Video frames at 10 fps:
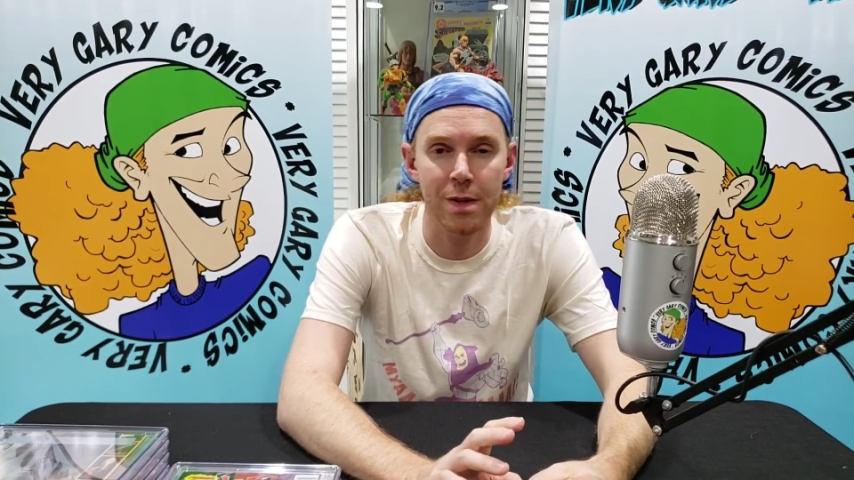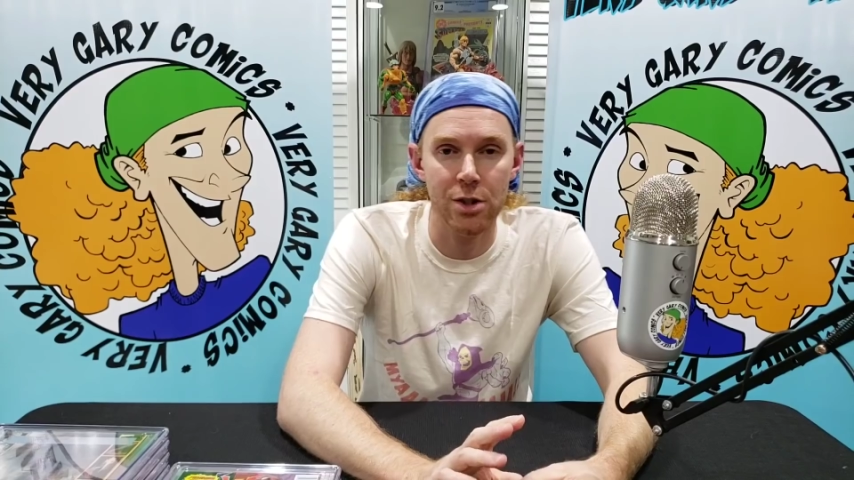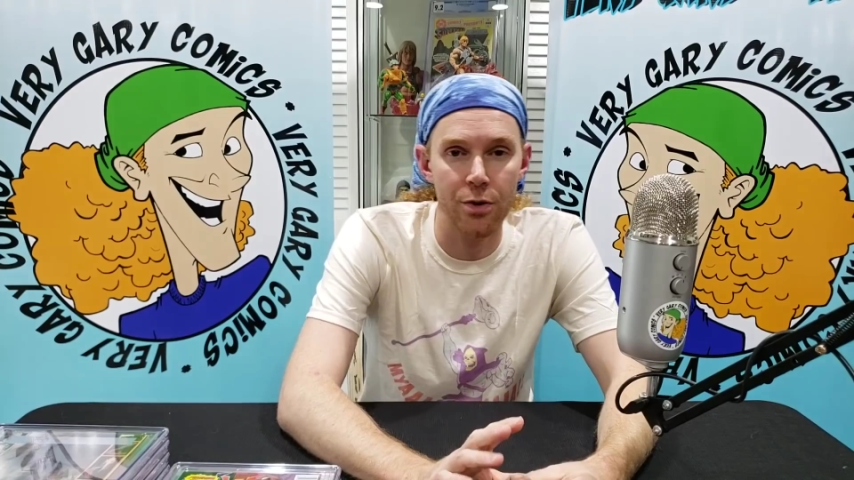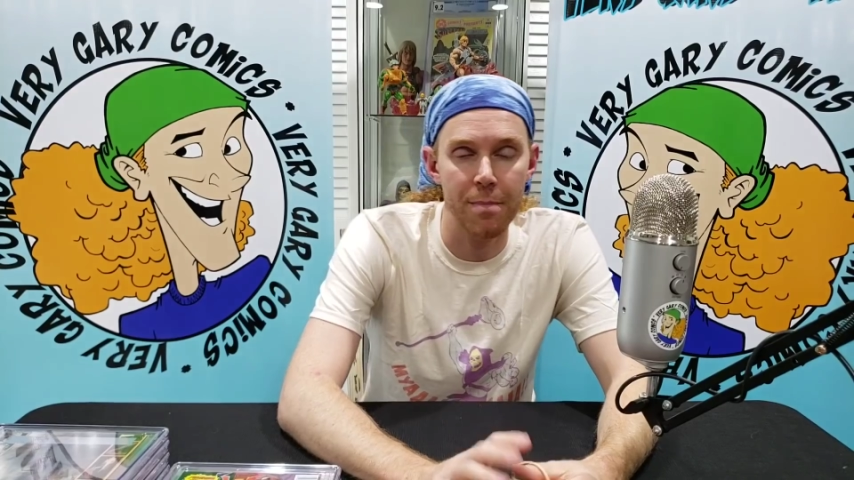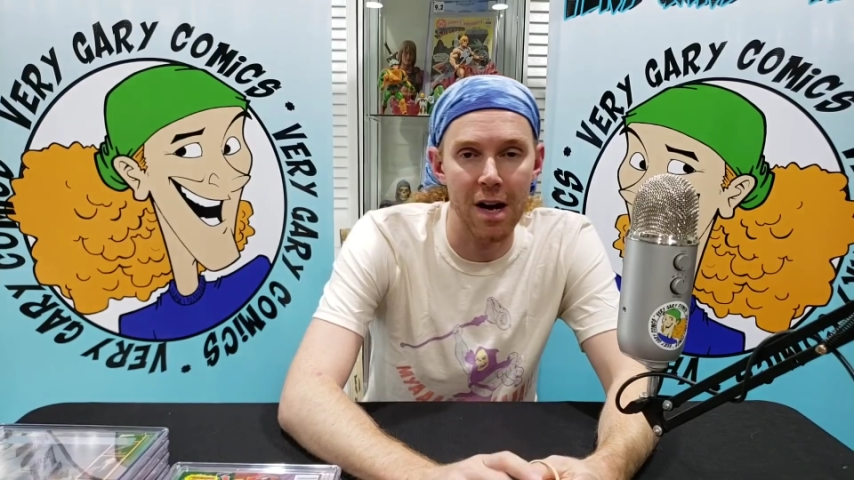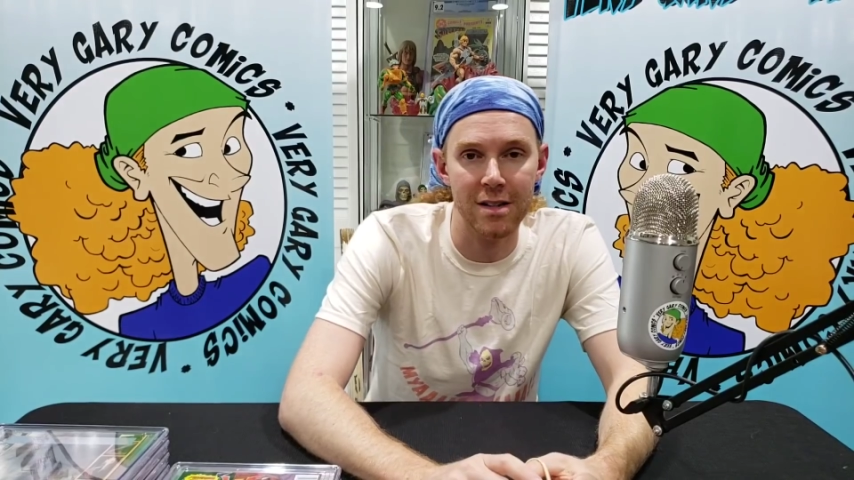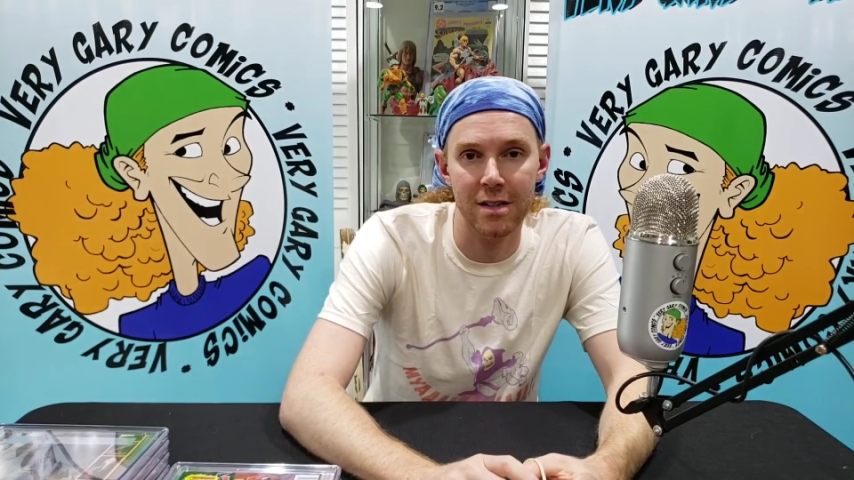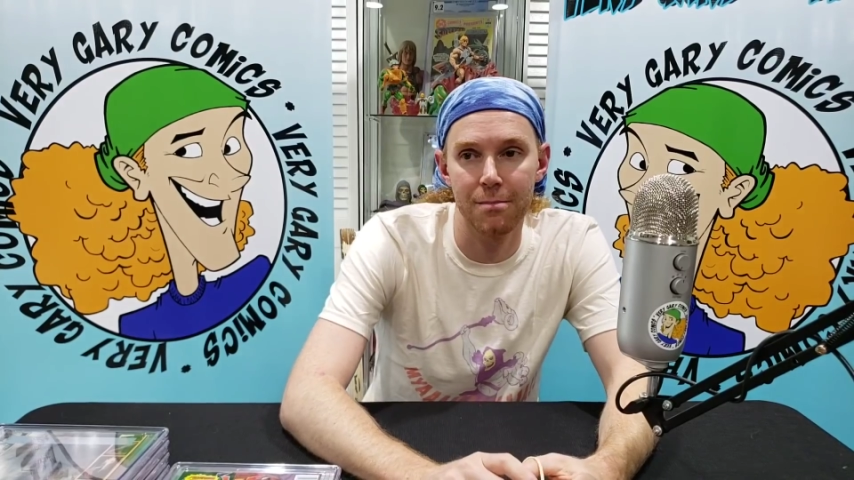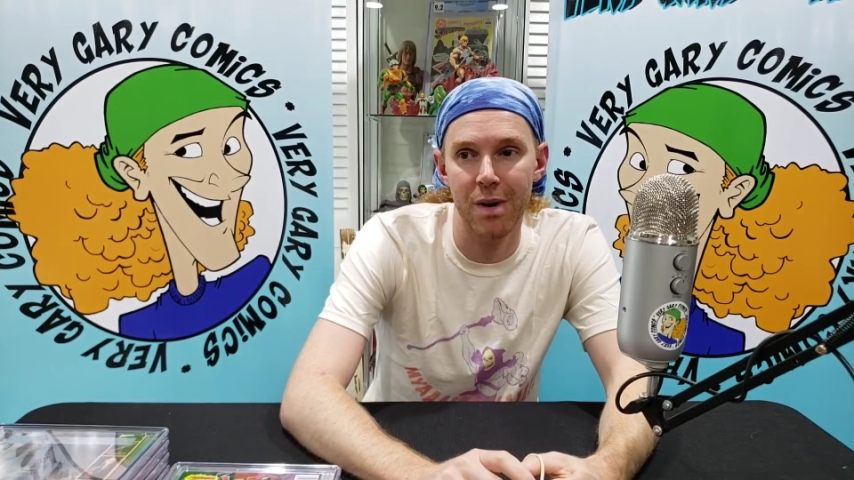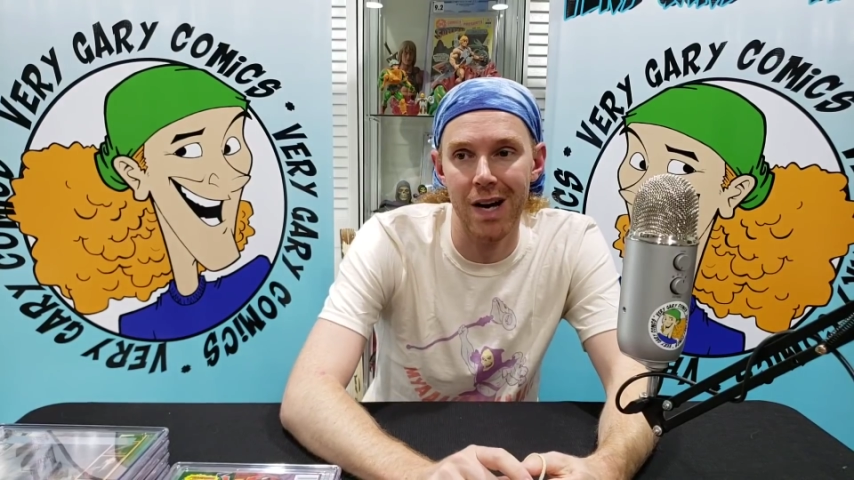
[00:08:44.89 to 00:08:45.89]
mystery box
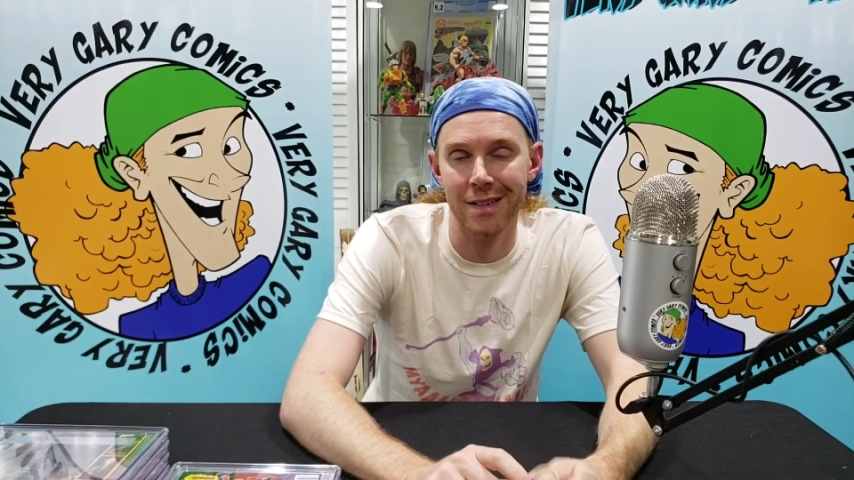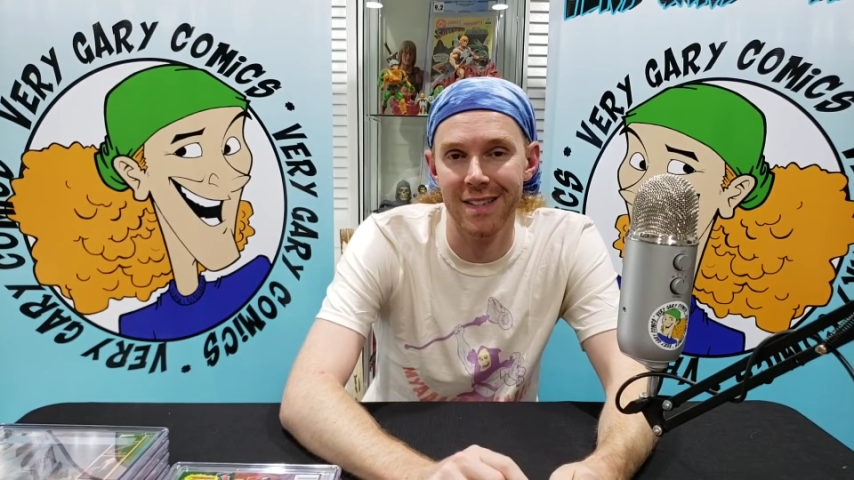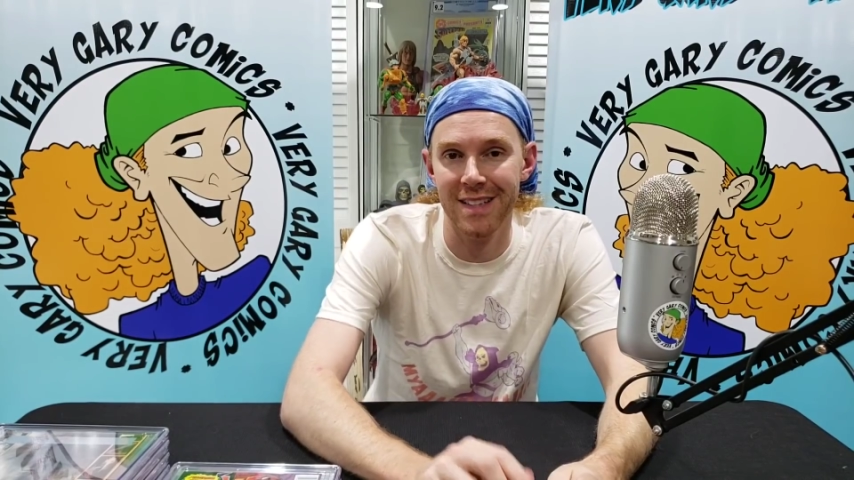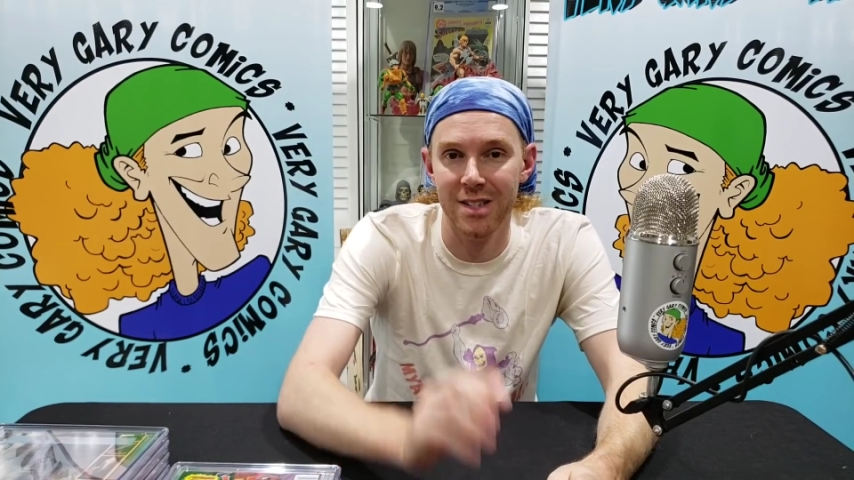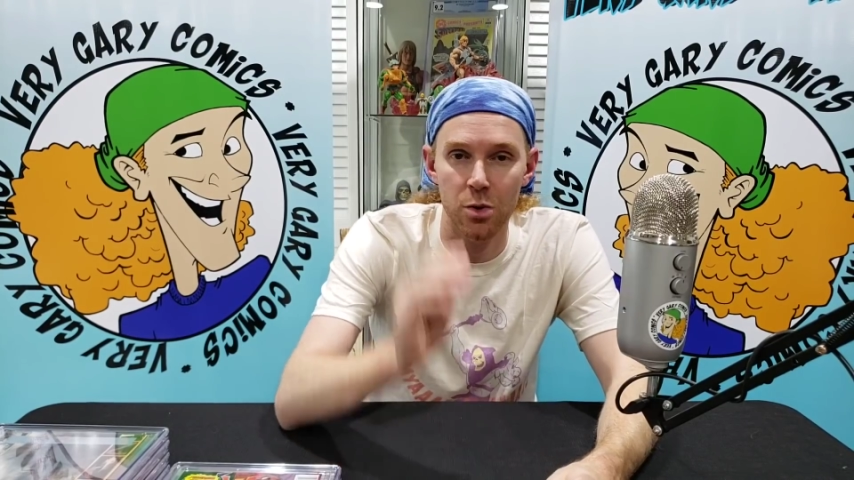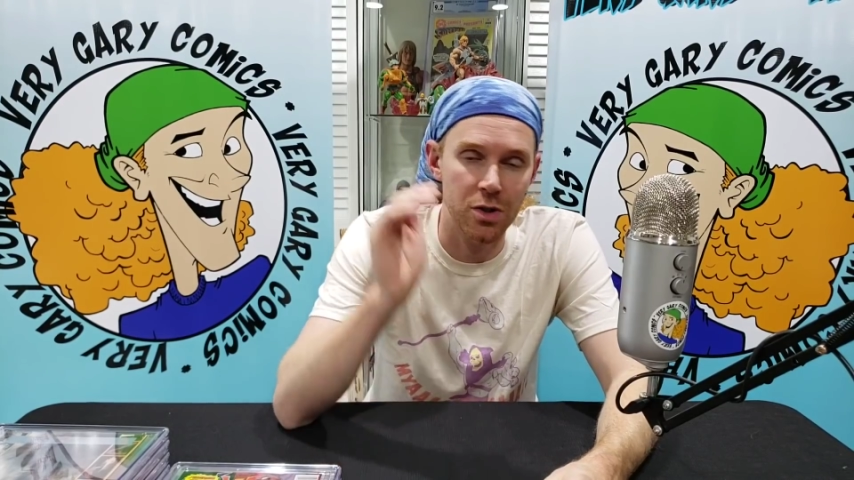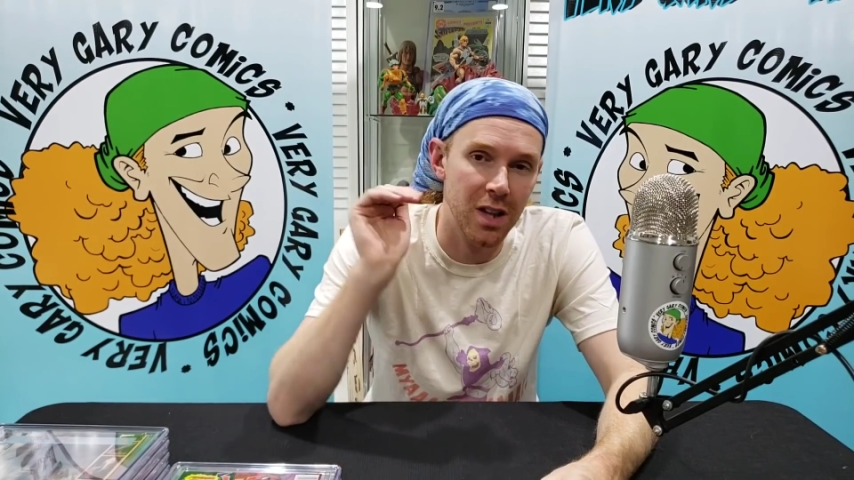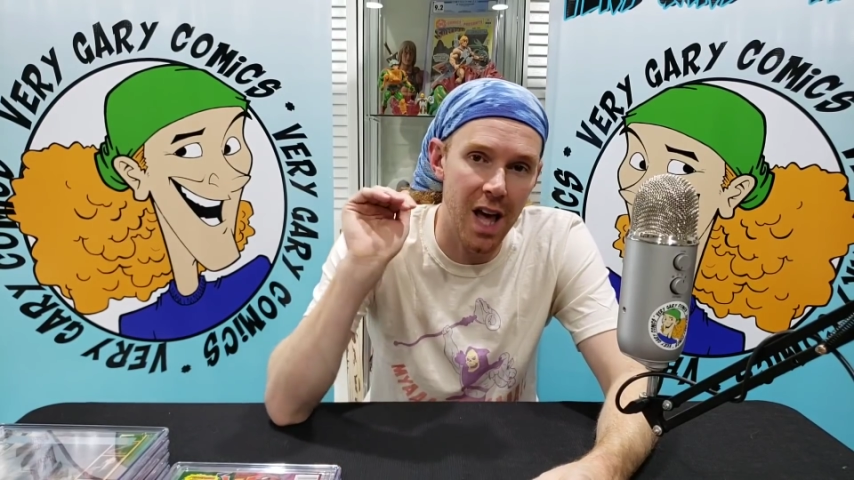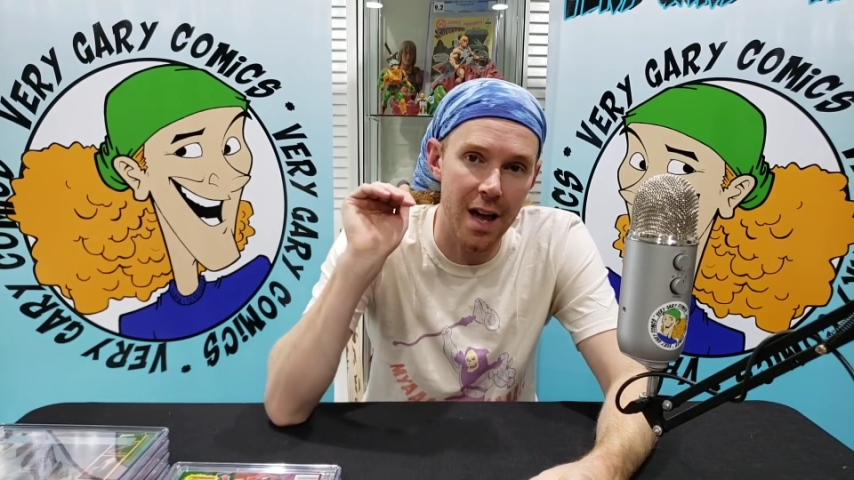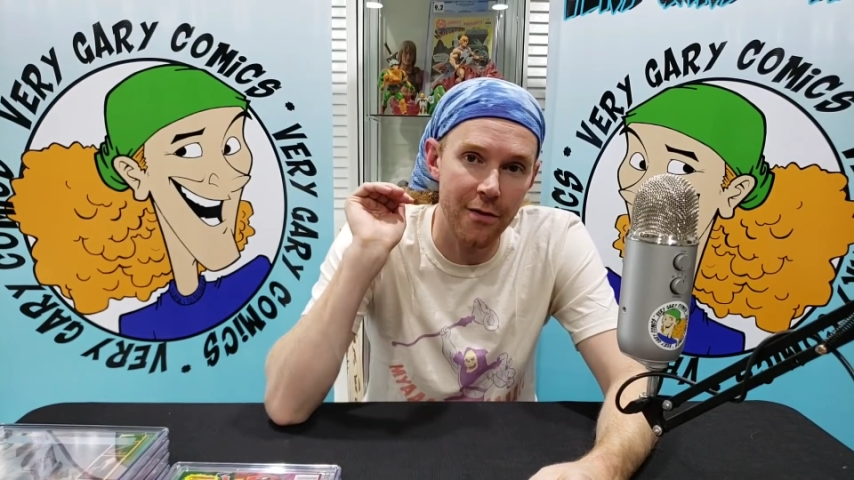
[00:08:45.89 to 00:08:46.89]
unboxings, those
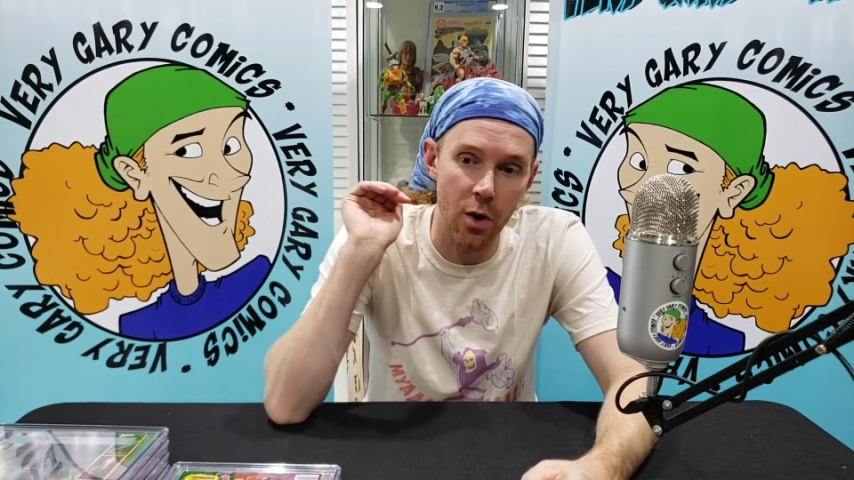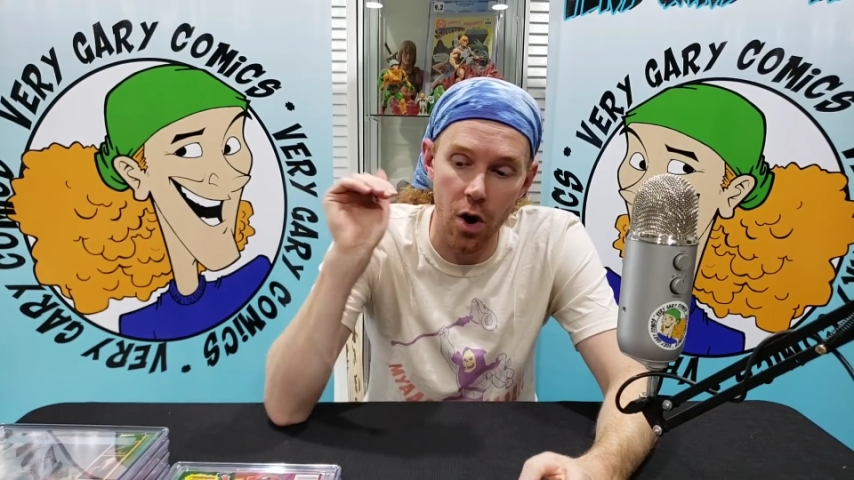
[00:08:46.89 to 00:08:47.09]
live